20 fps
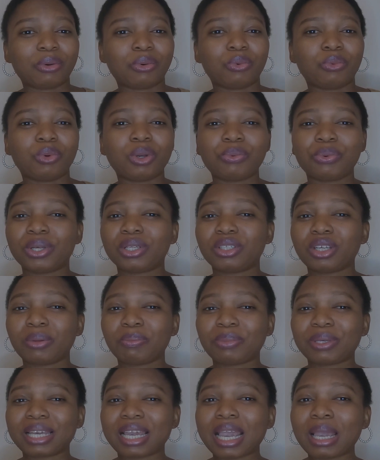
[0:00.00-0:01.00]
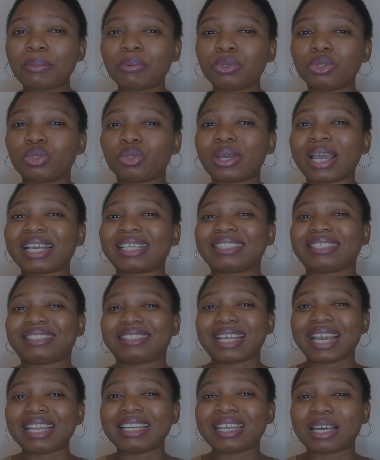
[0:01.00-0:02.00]
we will not be able to
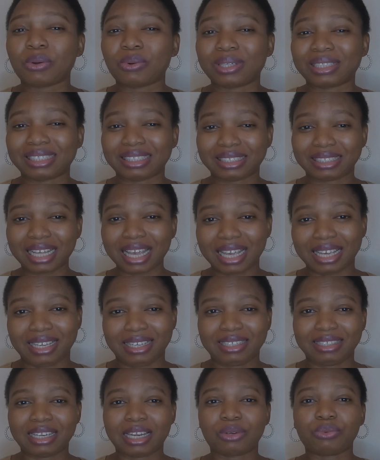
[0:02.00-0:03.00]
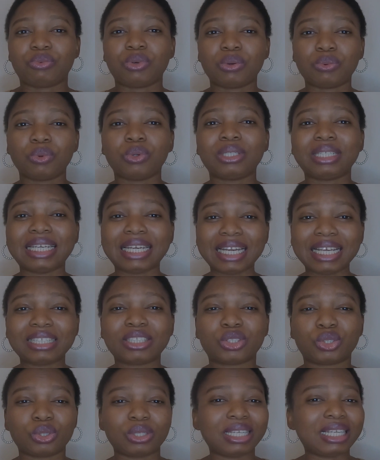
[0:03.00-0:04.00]
extend our stay, that we would
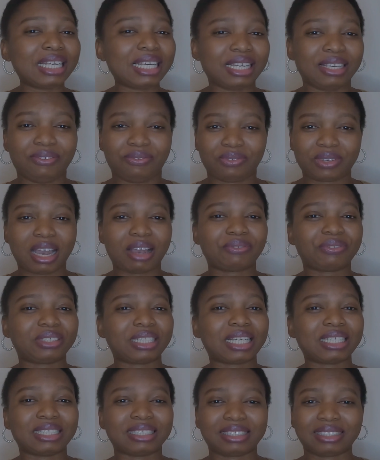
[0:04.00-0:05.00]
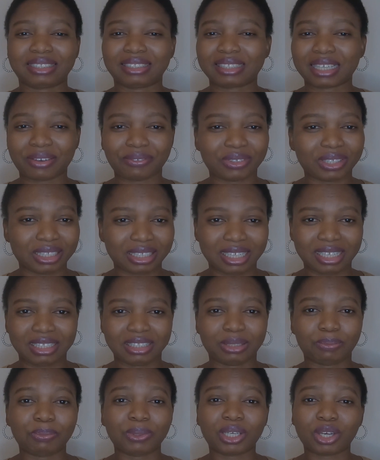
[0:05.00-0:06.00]
need to leave after the 7
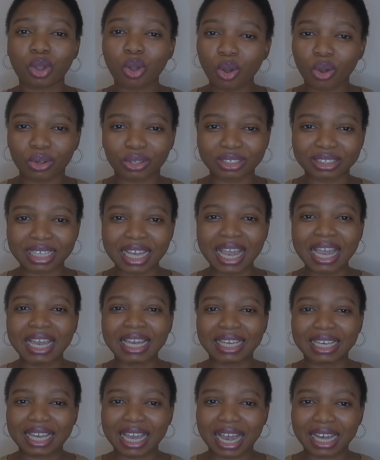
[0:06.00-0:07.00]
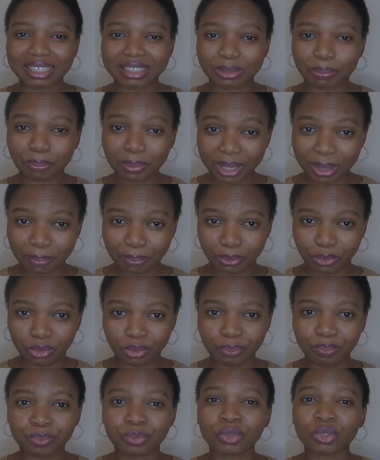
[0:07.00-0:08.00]
days because he has
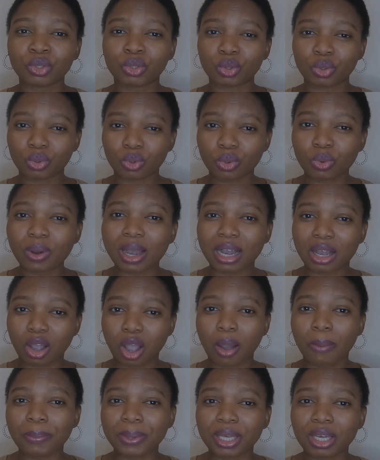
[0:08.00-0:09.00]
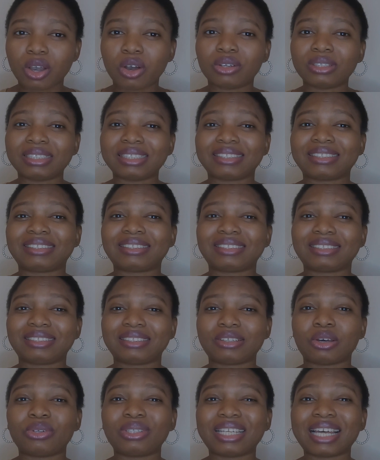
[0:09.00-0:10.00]
people who are coming on the
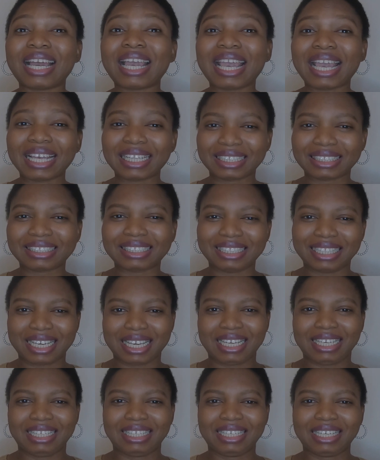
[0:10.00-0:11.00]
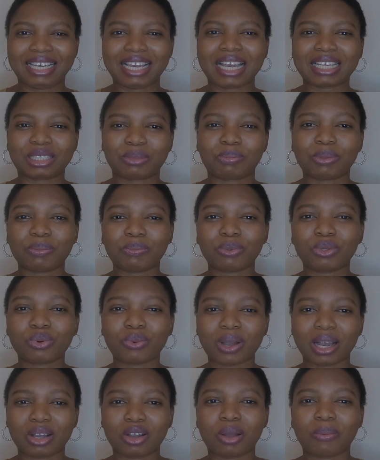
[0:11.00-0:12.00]
8th day. He has people
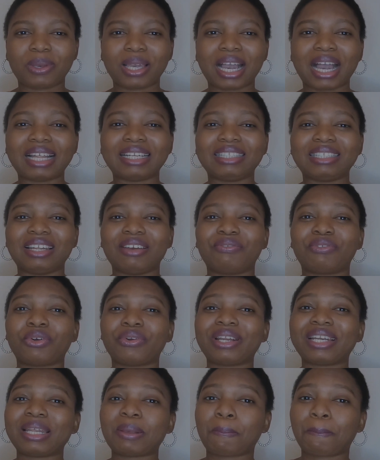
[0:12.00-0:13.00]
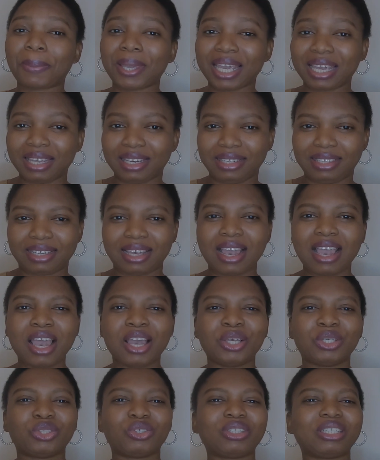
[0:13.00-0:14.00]
who are coming and they've already paid.
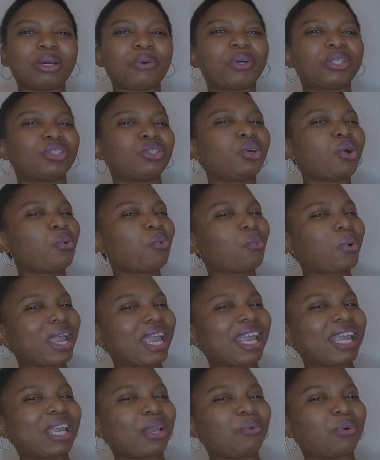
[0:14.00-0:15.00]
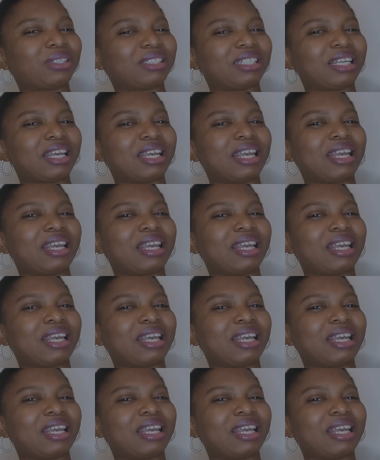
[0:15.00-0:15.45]
So there was no way he was